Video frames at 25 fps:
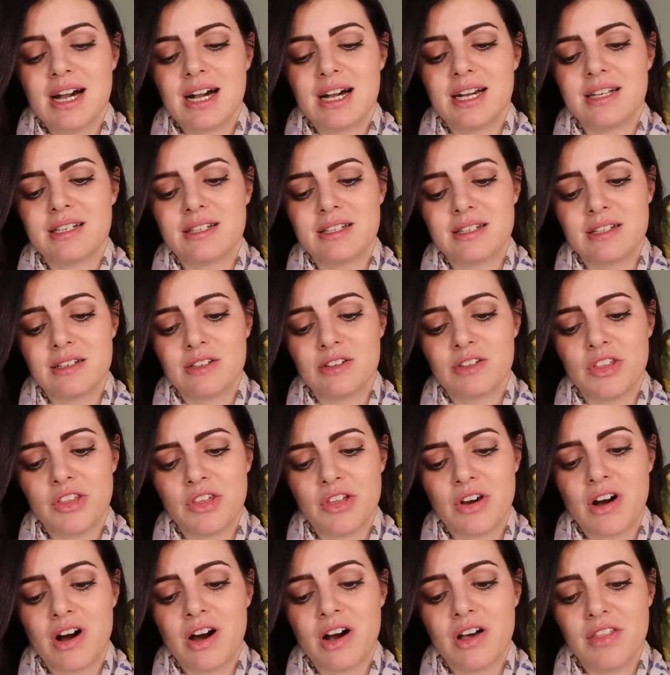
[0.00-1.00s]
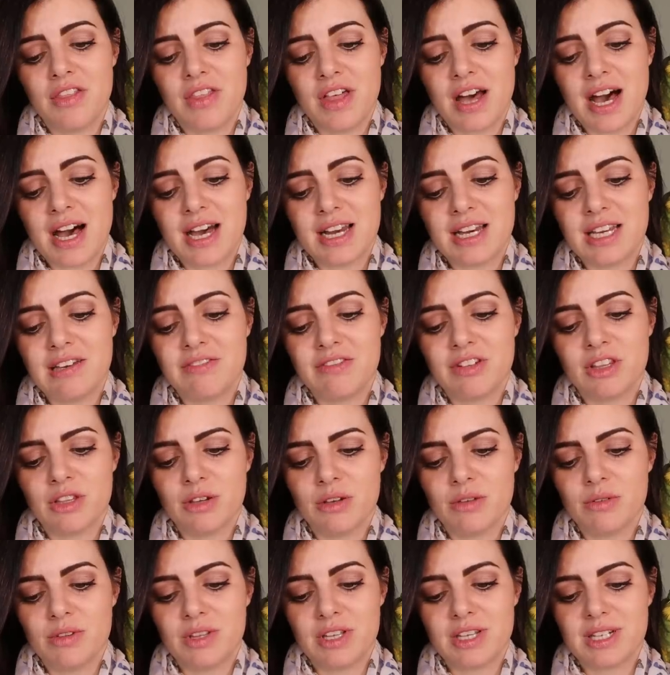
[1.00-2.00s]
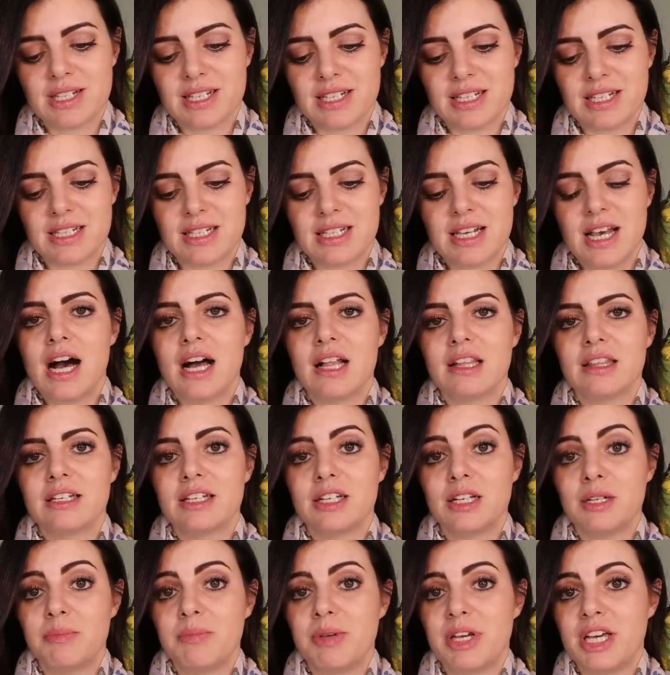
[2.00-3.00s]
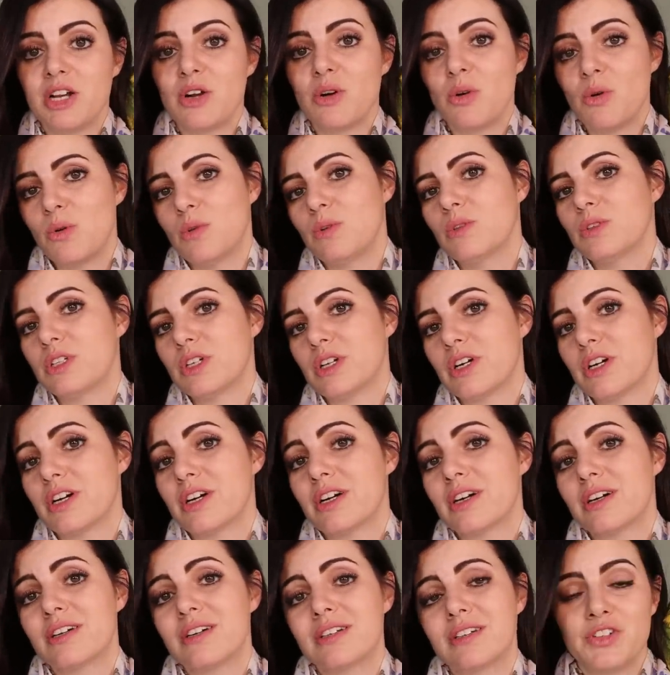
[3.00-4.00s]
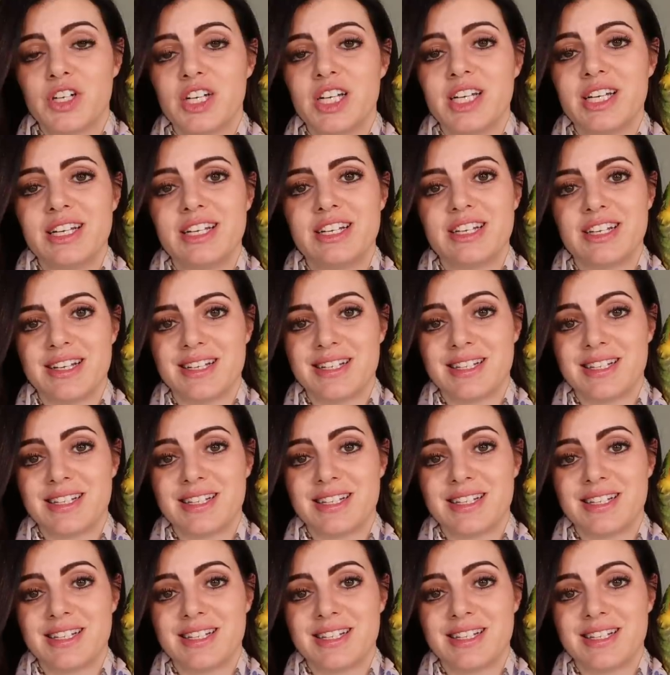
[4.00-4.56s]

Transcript: I still thought that even though this is a little bit older footage,